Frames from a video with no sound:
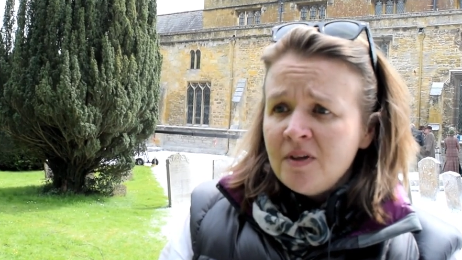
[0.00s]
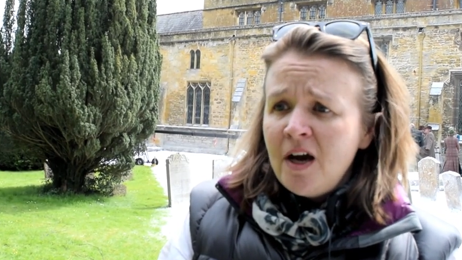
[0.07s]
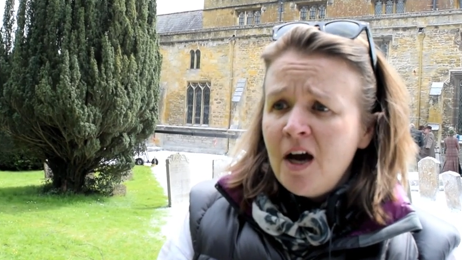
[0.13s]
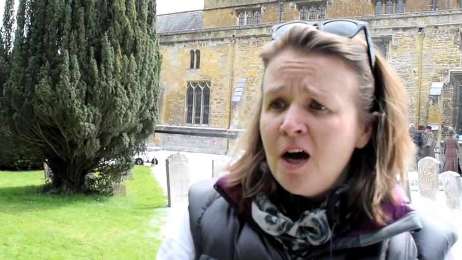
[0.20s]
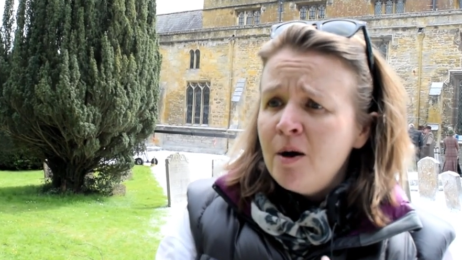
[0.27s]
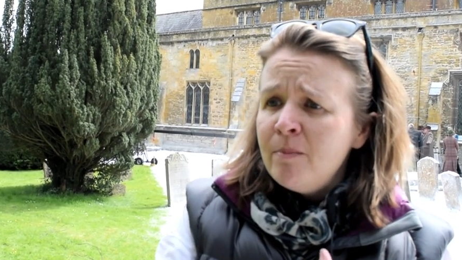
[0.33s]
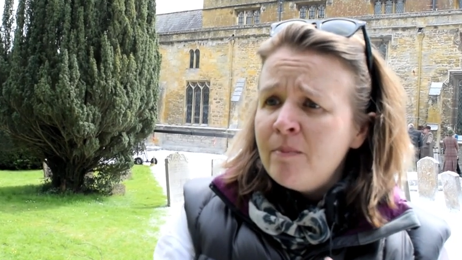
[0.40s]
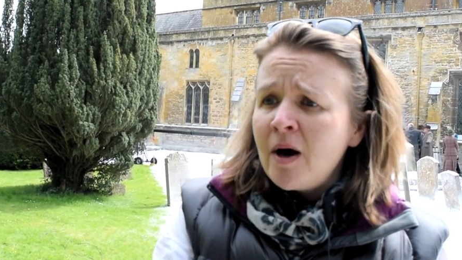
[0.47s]

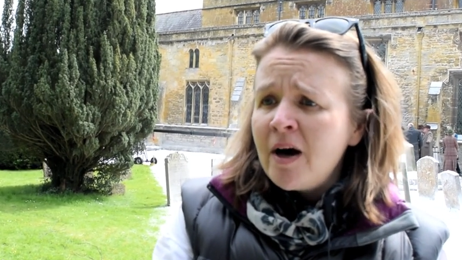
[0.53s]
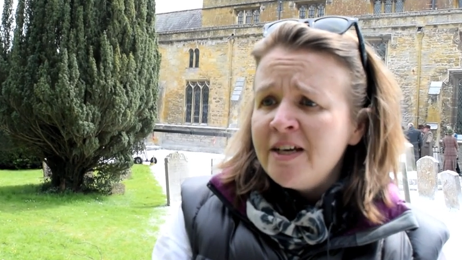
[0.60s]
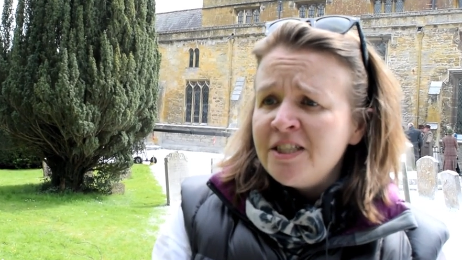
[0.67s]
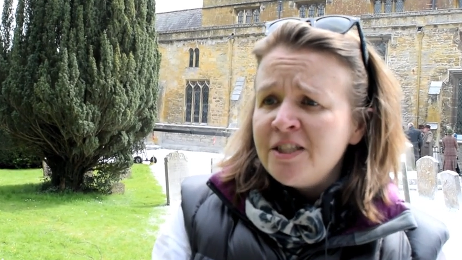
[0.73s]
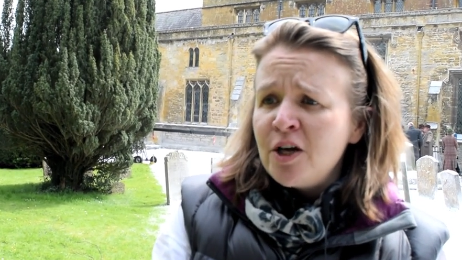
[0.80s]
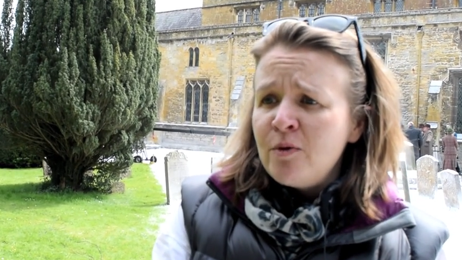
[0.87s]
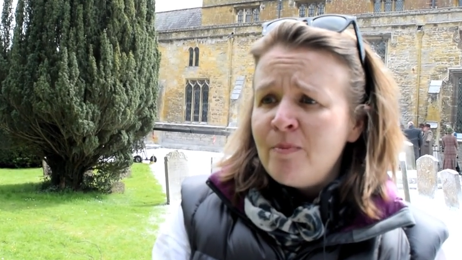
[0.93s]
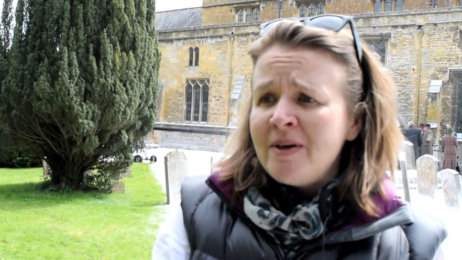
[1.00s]
um, by
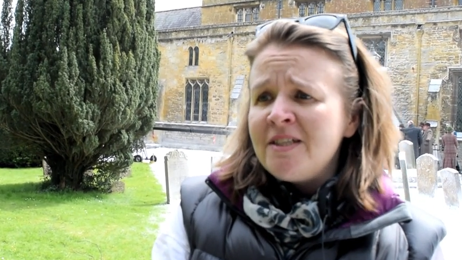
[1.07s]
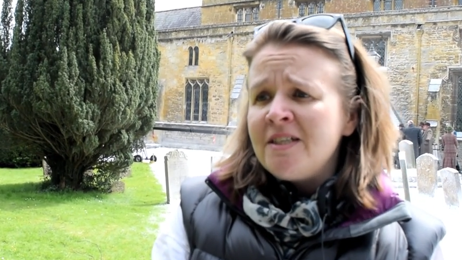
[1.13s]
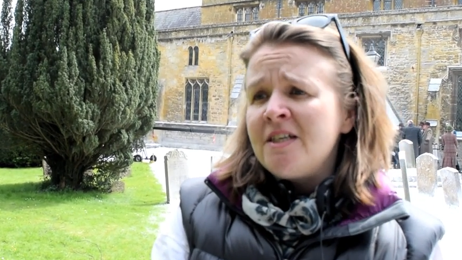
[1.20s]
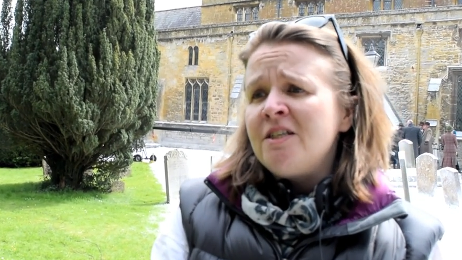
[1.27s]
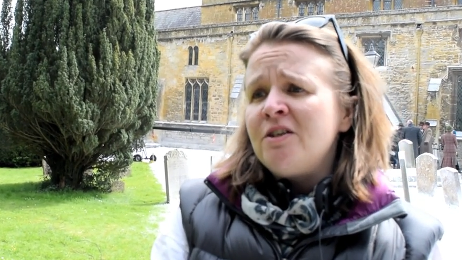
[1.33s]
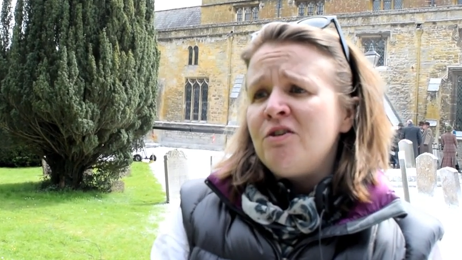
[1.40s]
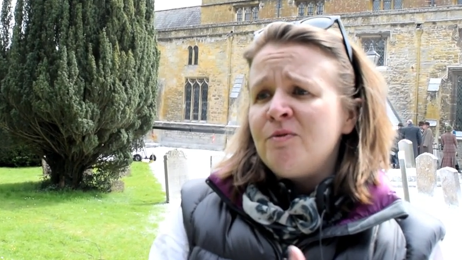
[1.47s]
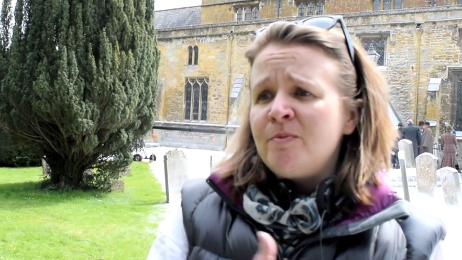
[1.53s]
Snow
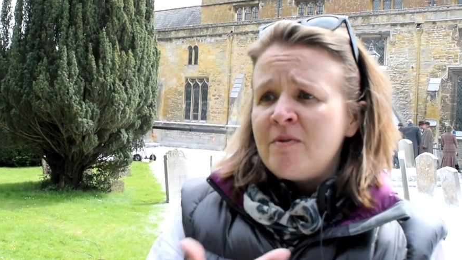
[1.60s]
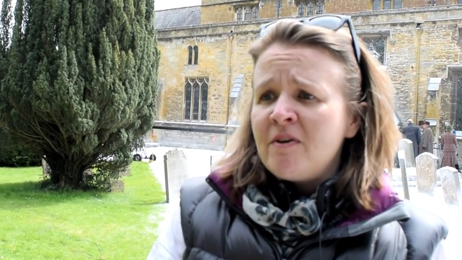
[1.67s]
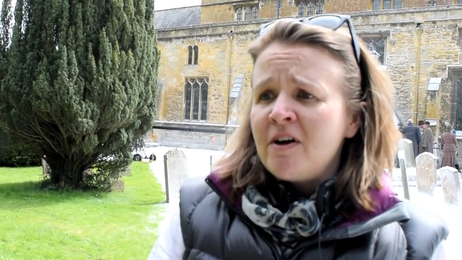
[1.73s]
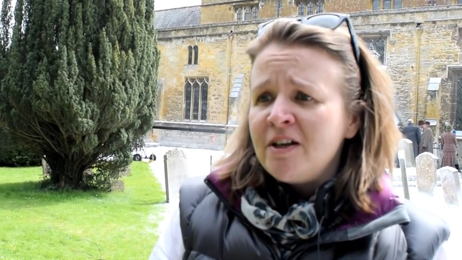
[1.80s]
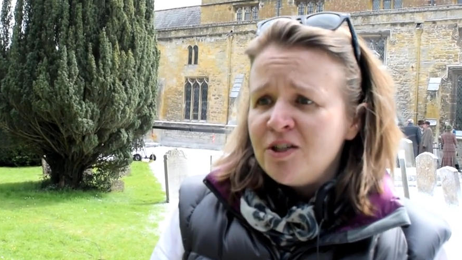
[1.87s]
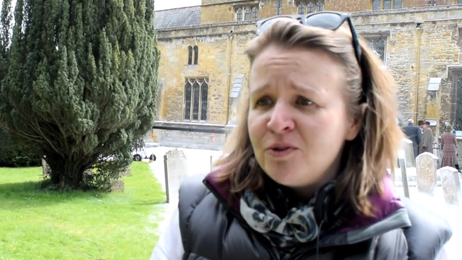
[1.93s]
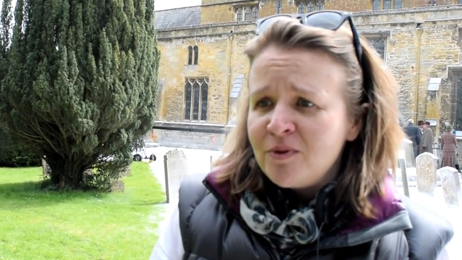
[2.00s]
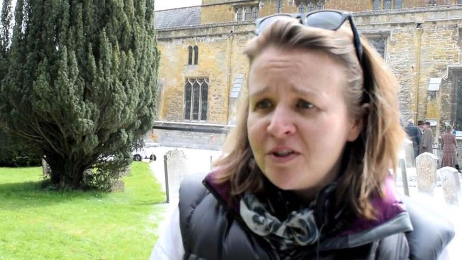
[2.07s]
Business who's
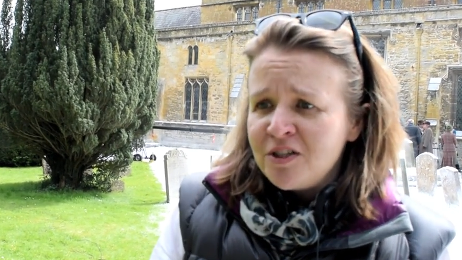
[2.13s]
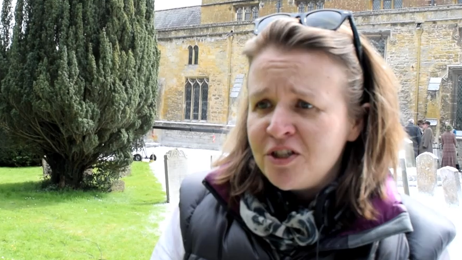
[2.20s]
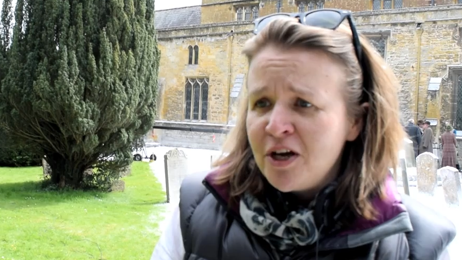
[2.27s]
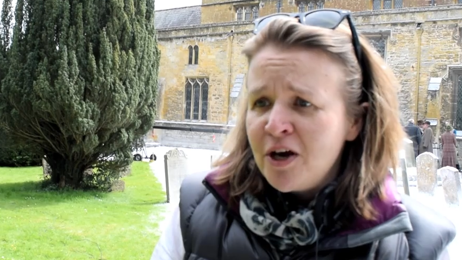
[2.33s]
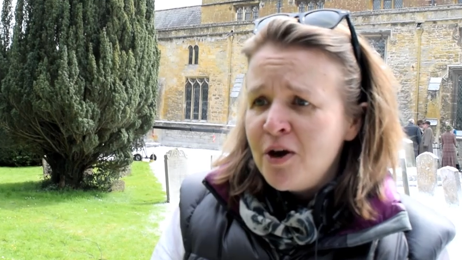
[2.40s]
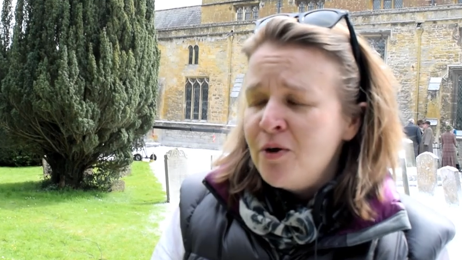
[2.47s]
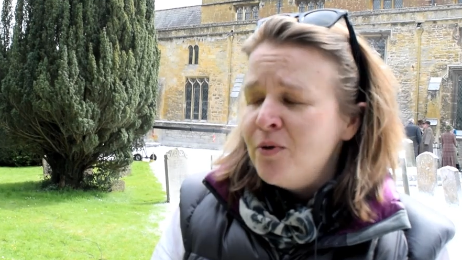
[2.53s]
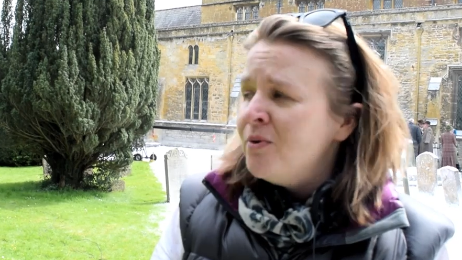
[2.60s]
provided us with
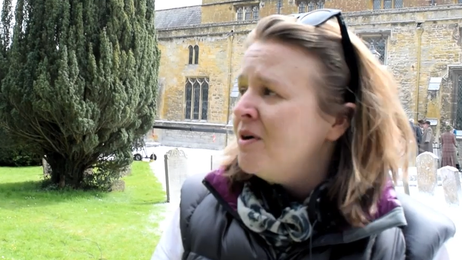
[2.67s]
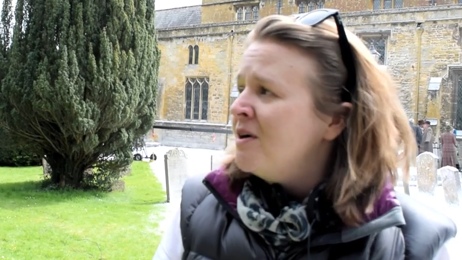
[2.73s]
snow.